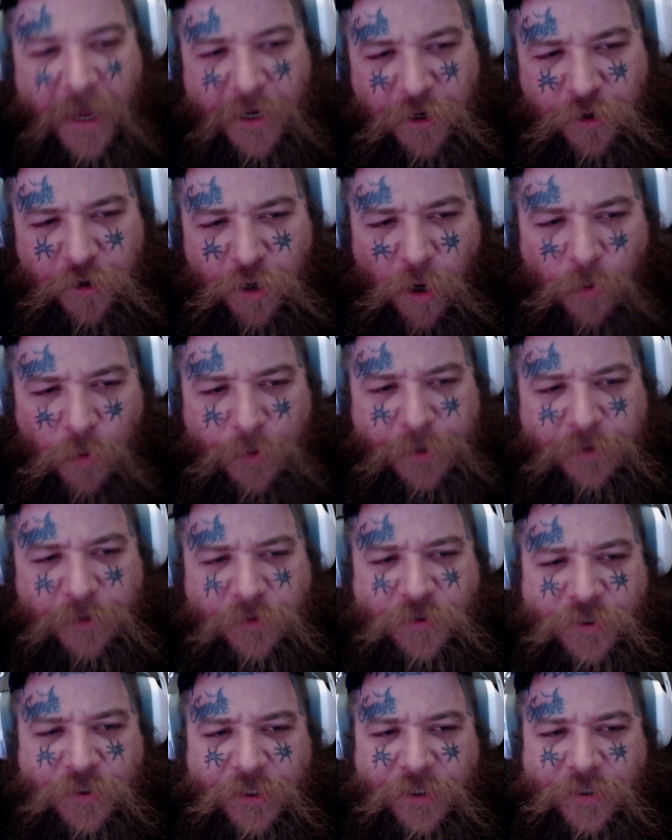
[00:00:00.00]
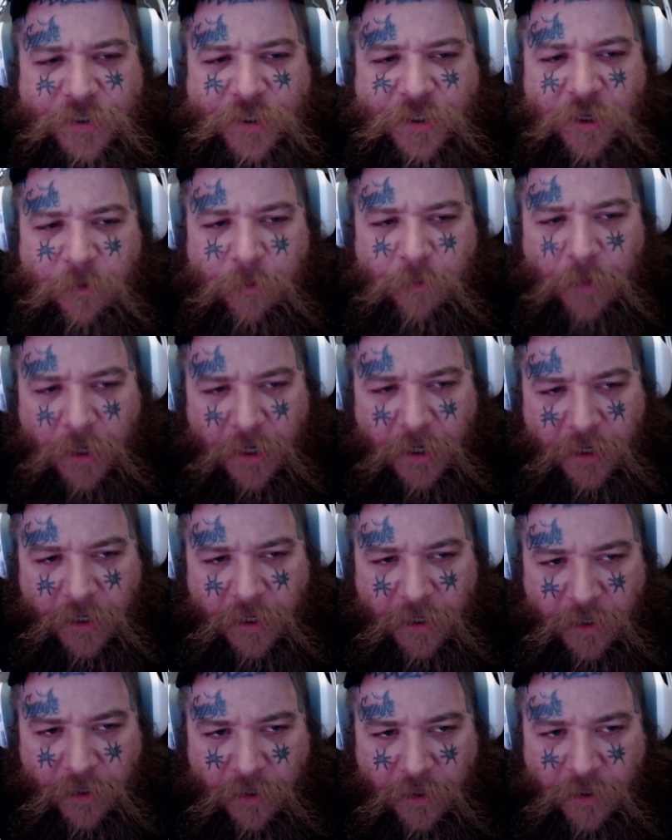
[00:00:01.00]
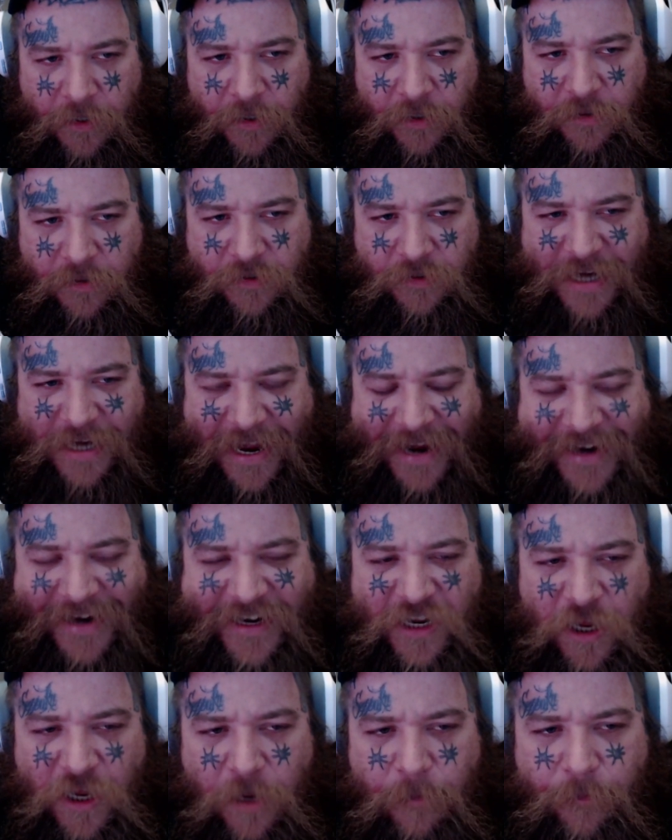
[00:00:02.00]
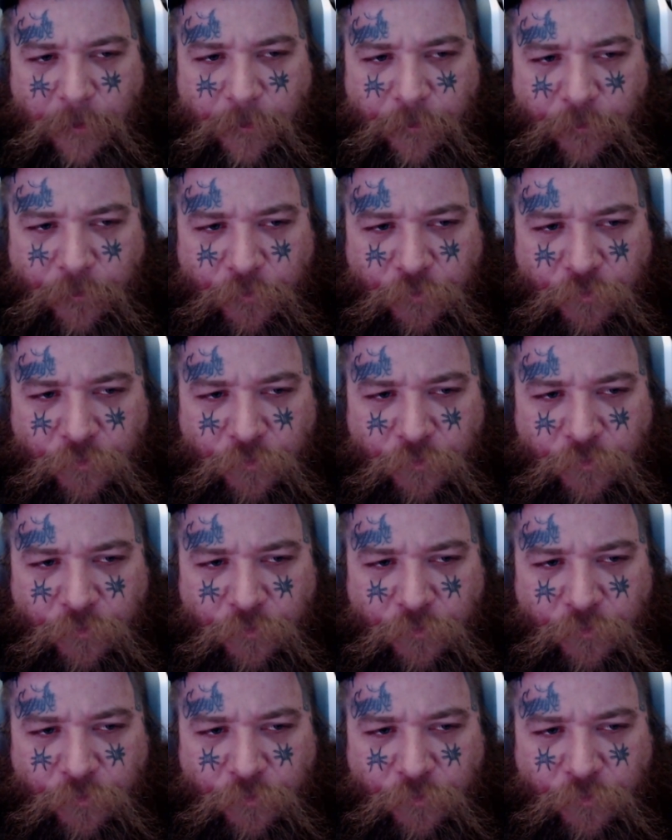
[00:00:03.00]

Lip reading: you know when you see somebody tied up